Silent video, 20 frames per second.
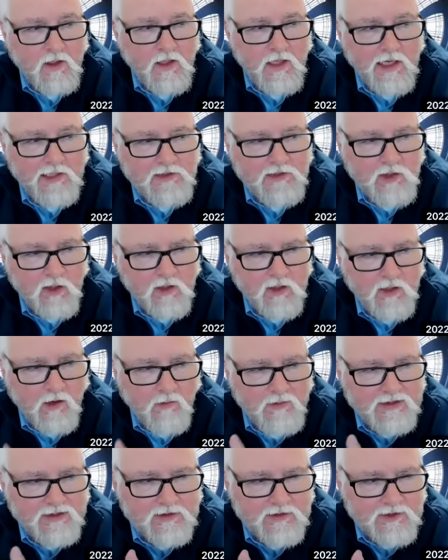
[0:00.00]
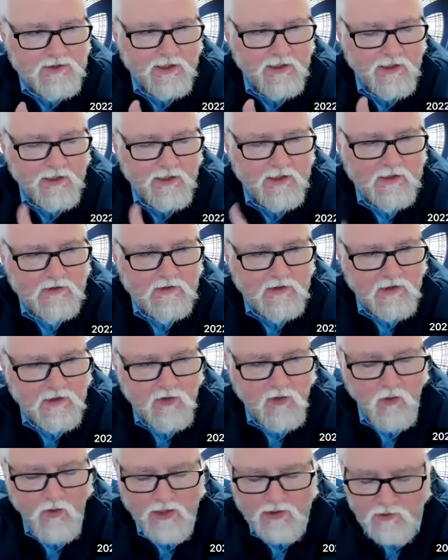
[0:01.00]
started our business analytics
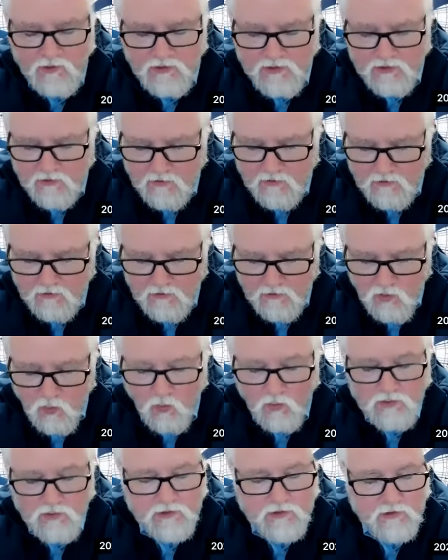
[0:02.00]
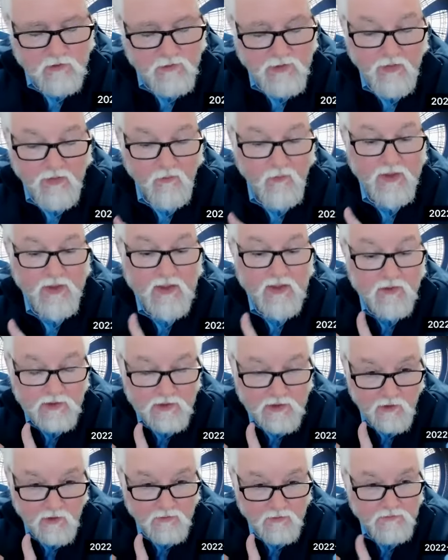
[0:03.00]
undergraduate courses about 3 years
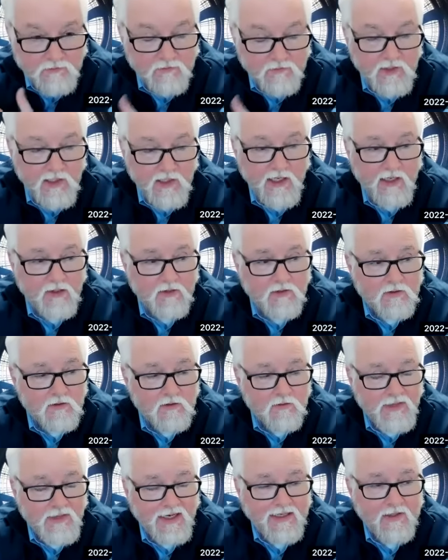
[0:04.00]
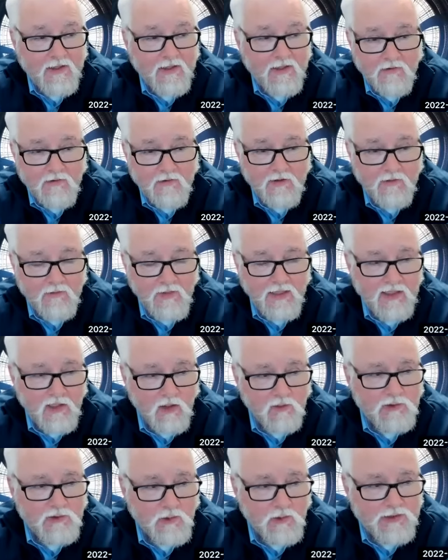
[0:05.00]
ago. And back then, my
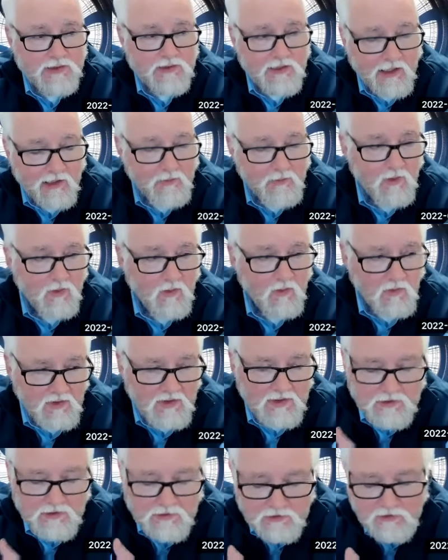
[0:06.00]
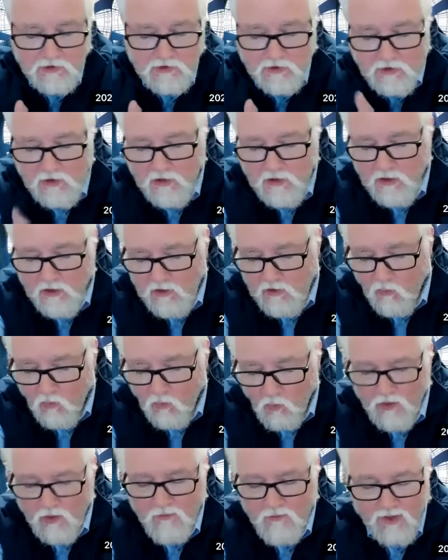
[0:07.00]
go-to example was
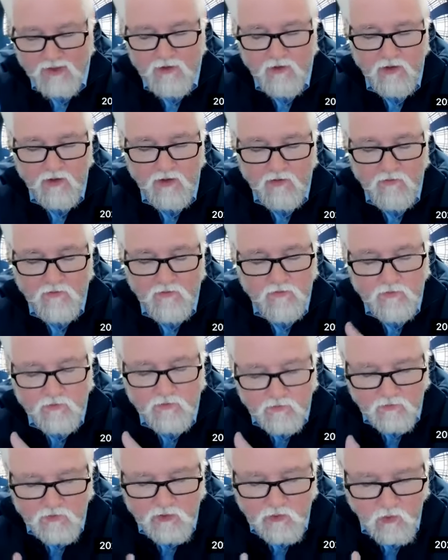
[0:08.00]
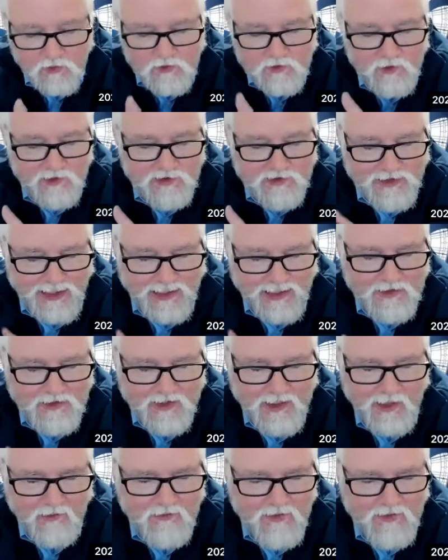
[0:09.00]
1 month of New York City taxi cab